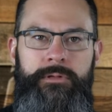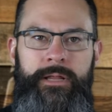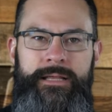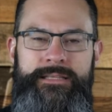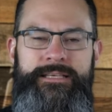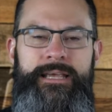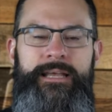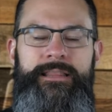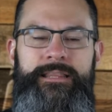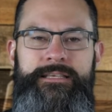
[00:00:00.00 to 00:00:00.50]

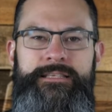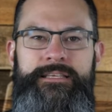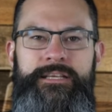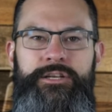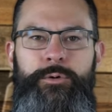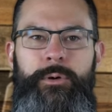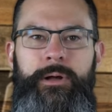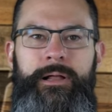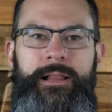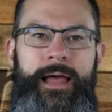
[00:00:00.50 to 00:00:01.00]
Let's get this
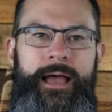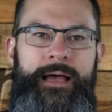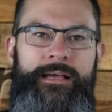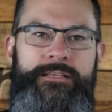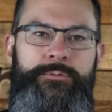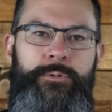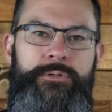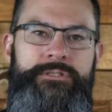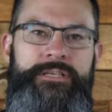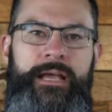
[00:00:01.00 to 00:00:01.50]
into a
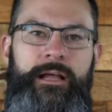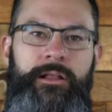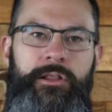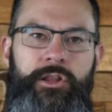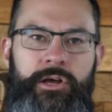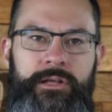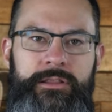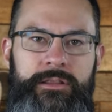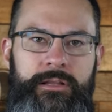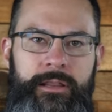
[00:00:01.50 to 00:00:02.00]
glass. We'll take a
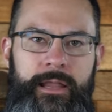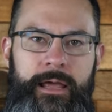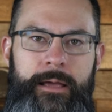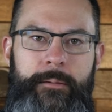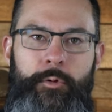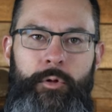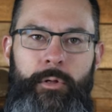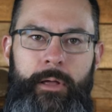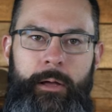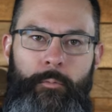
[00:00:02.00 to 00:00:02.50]
look at the
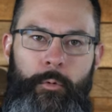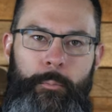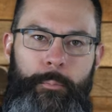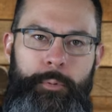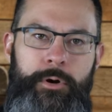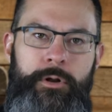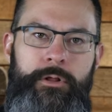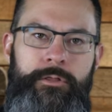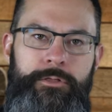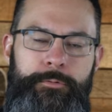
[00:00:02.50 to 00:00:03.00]
label and we'll
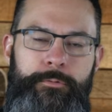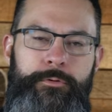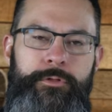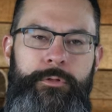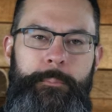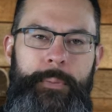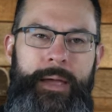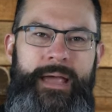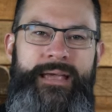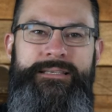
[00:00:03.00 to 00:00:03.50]
put it through
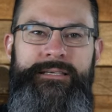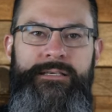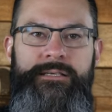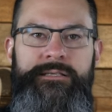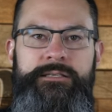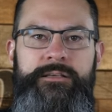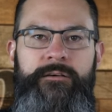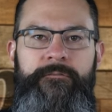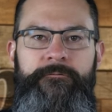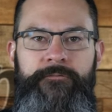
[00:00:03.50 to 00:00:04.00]
the
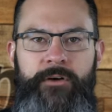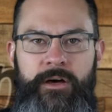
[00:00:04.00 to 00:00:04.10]
paces.